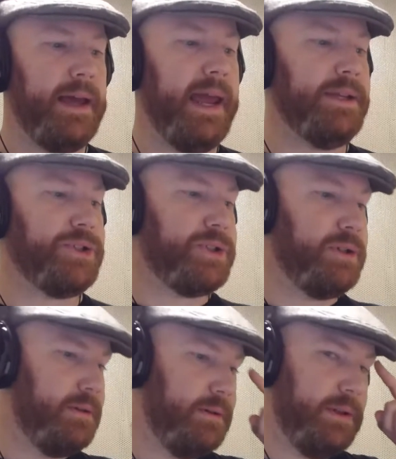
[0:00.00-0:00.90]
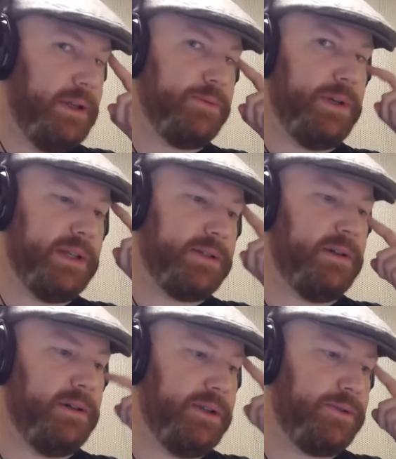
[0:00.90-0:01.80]
H. This one gets a
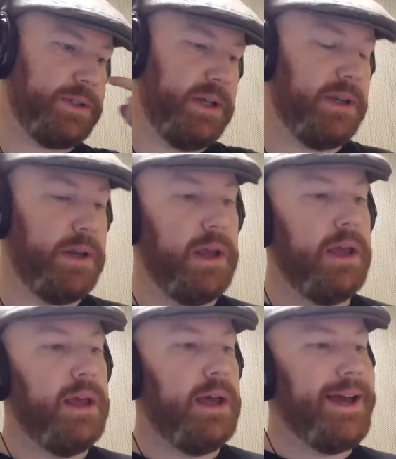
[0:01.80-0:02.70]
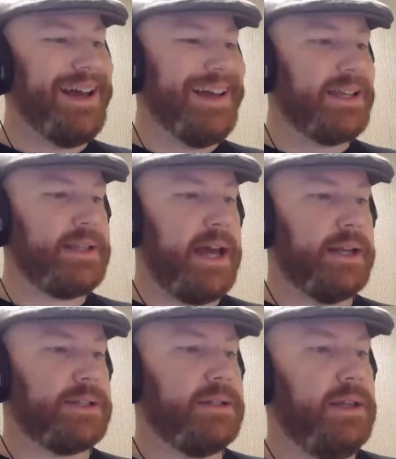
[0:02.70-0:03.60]
little interesting.
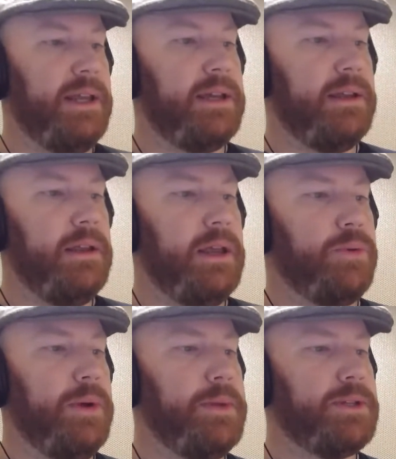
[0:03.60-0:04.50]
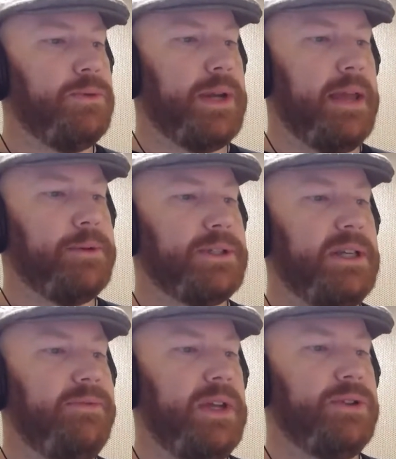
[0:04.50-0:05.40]
Status. Equipment to enable
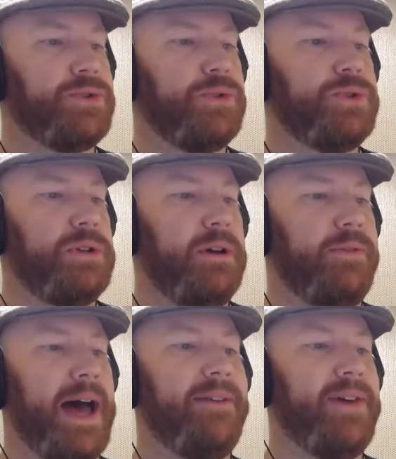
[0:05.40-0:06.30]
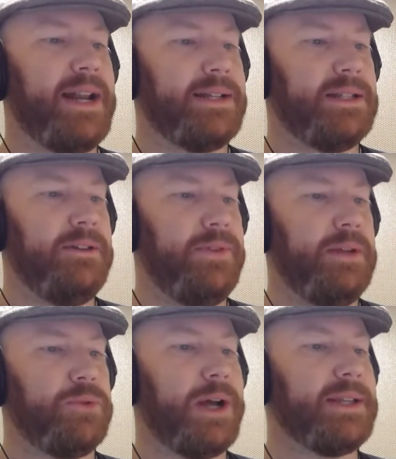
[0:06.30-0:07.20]
TV intrusion of Havana TV
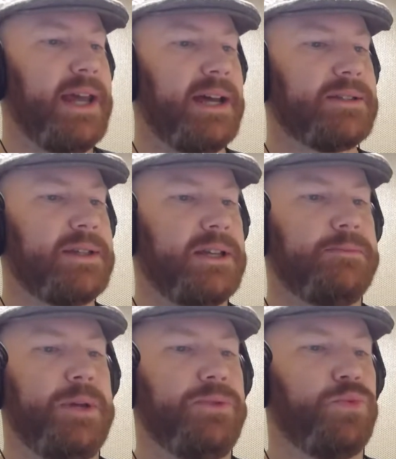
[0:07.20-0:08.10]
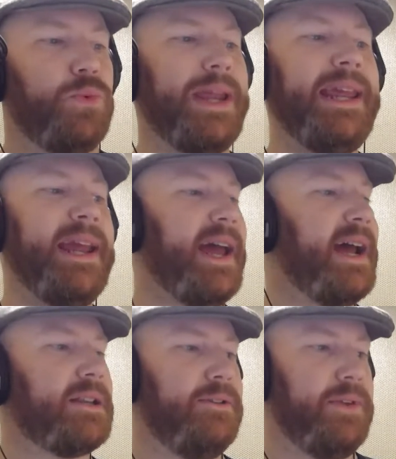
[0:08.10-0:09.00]
broadcasts has been
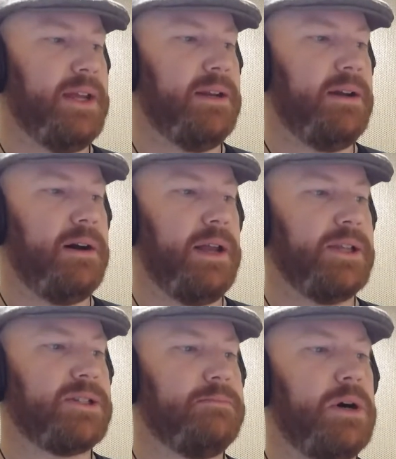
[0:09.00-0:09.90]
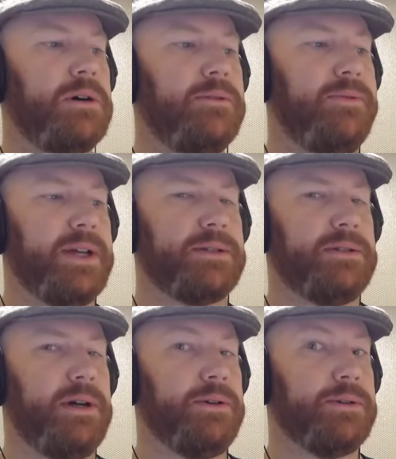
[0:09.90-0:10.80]
reactivated on a small
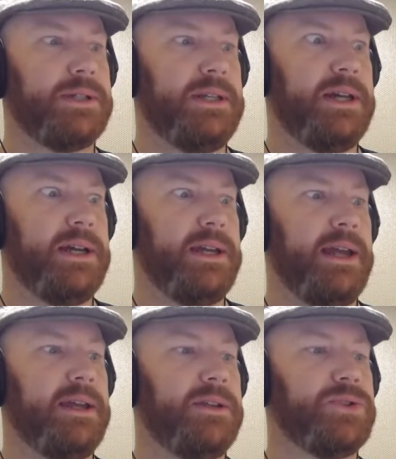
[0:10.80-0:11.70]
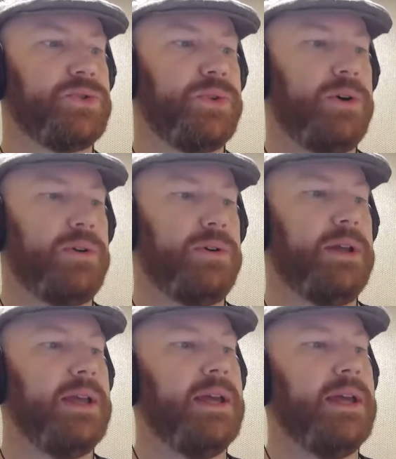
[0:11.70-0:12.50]
vessel under CIA control.